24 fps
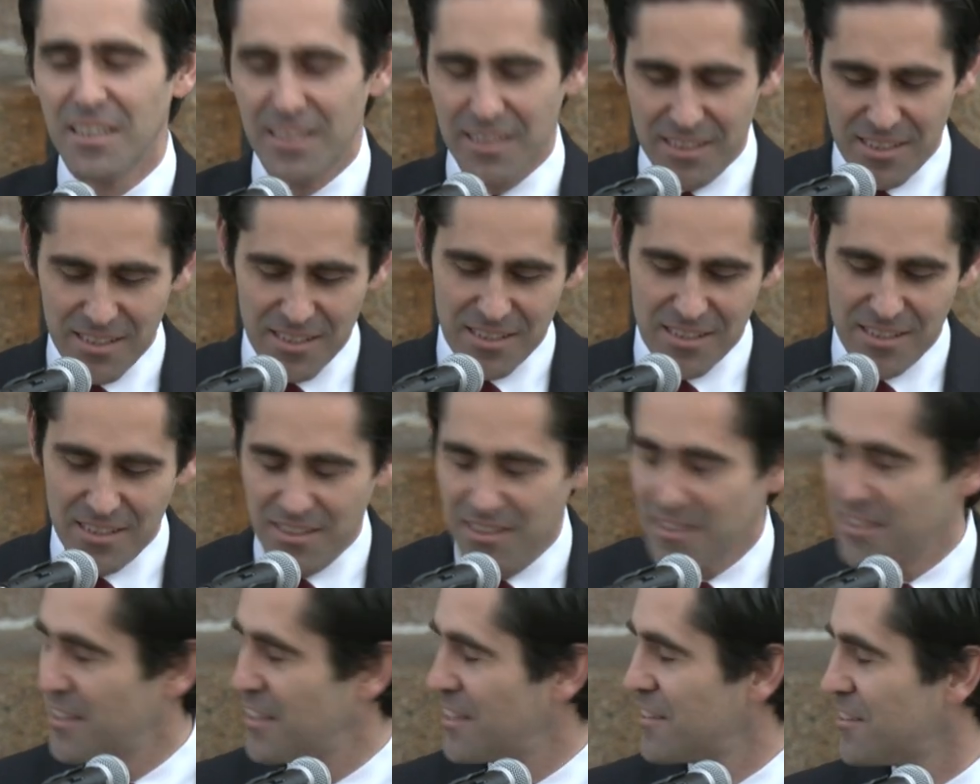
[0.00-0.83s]

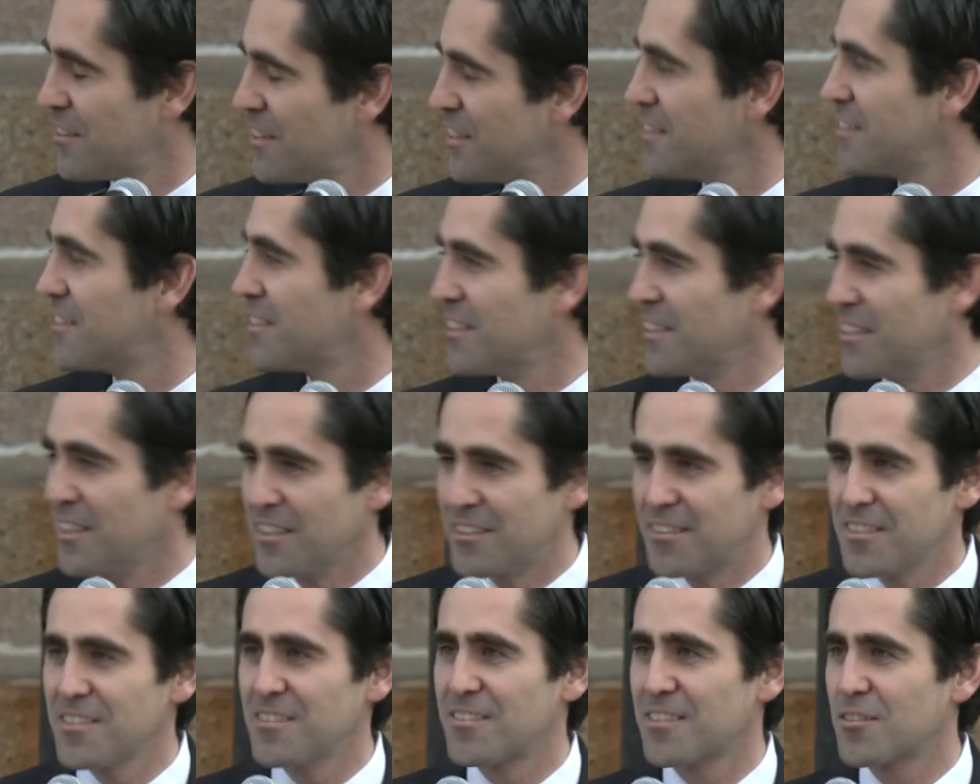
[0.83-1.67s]
Uh, indeed,
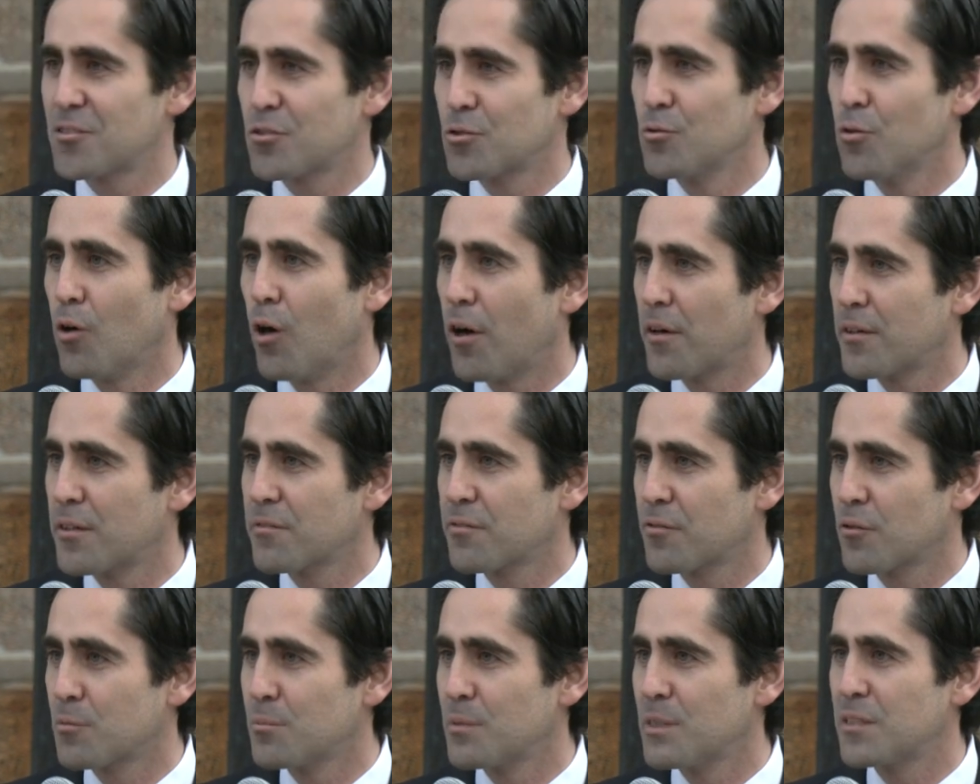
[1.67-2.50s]
it is a true
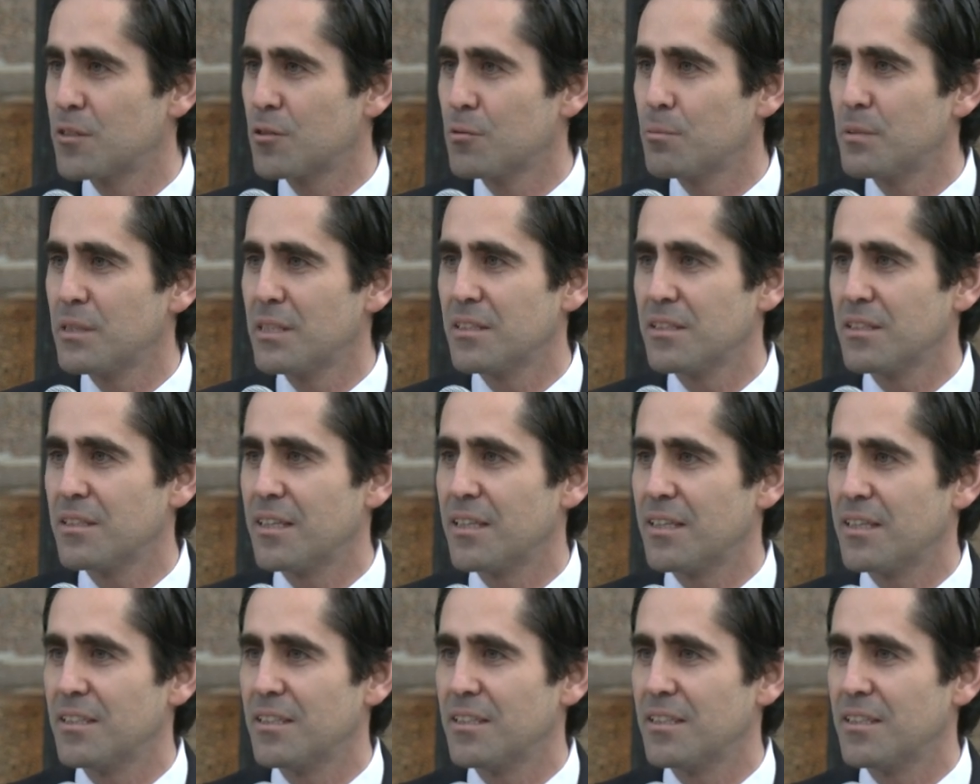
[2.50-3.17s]
honor for me to be